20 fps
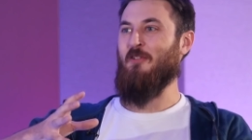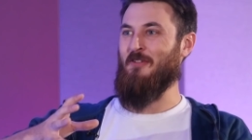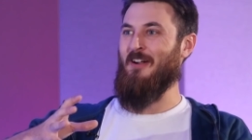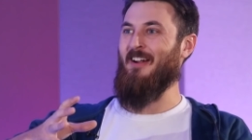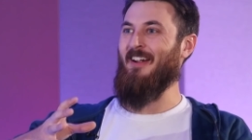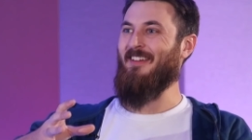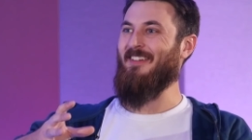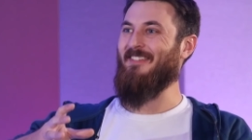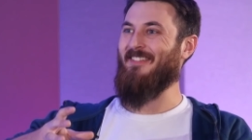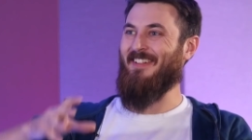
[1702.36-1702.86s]

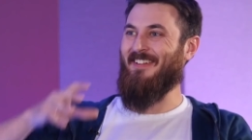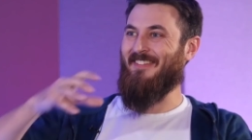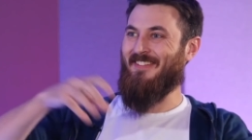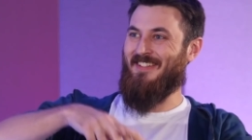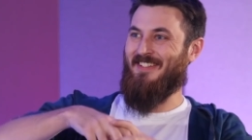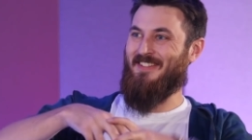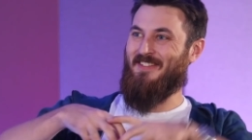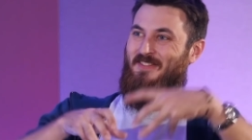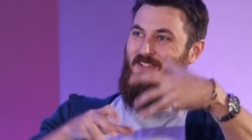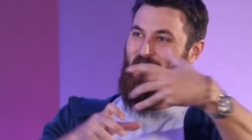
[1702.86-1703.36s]
right?
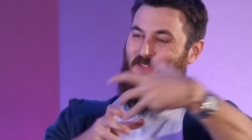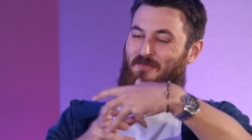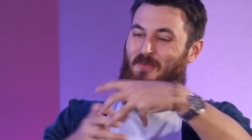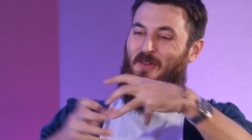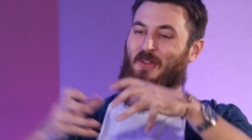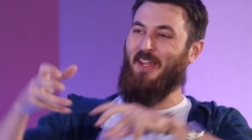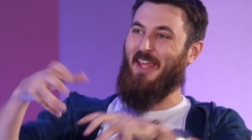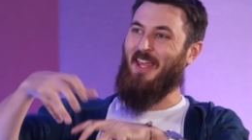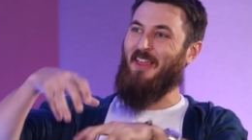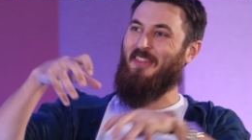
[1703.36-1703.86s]
Just
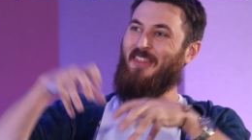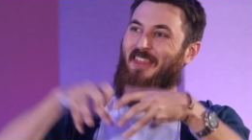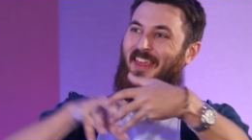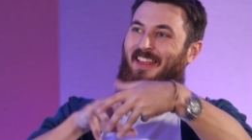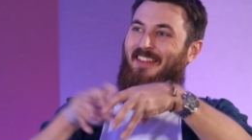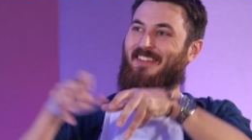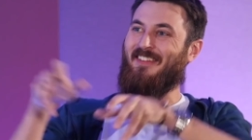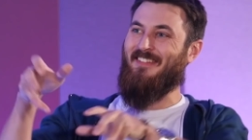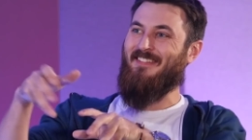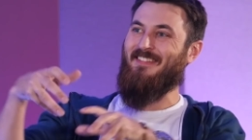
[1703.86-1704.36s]
plugging
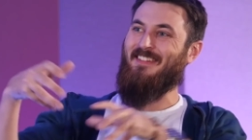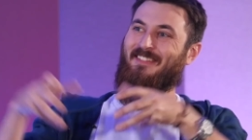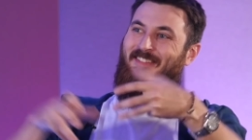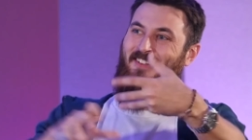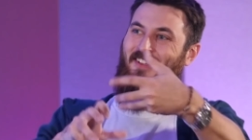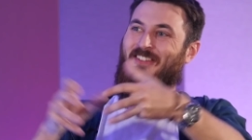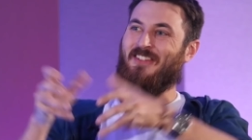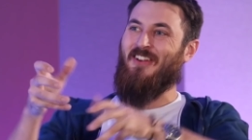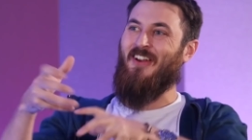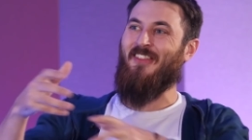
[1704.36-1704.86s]
things to
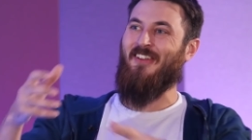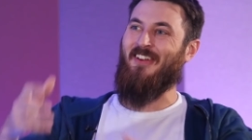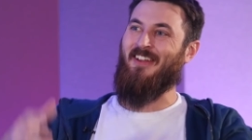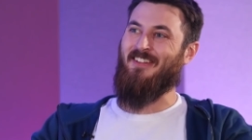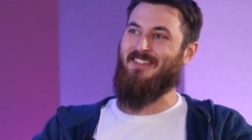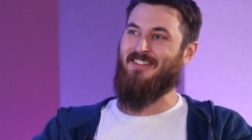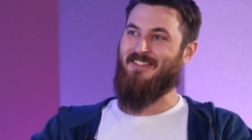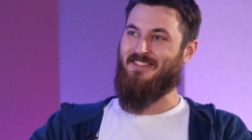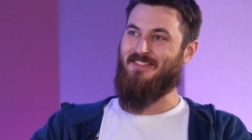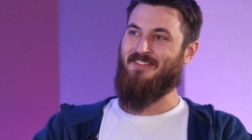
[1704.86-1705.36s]
each other
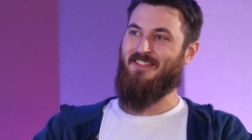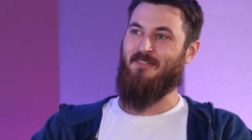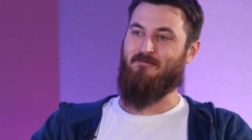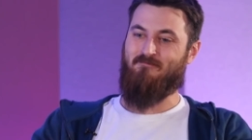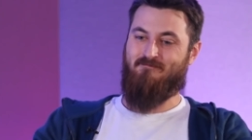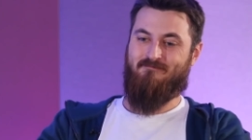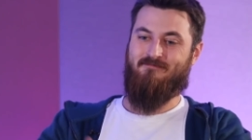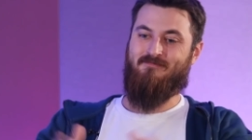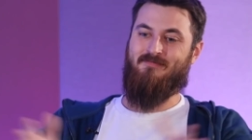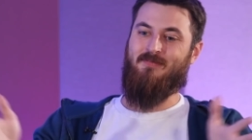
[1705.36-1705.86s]
and just
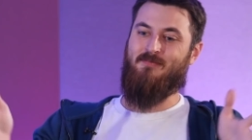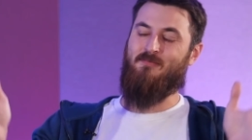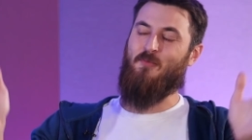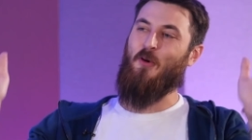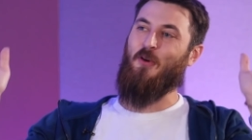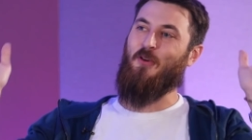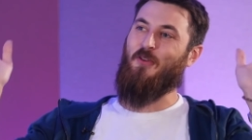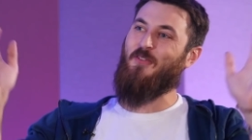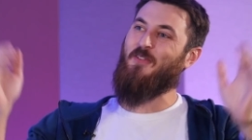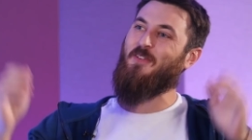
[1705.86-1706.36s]

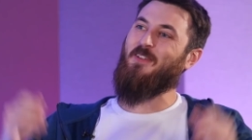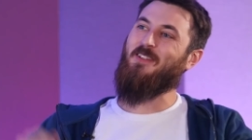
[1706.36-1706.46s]
works.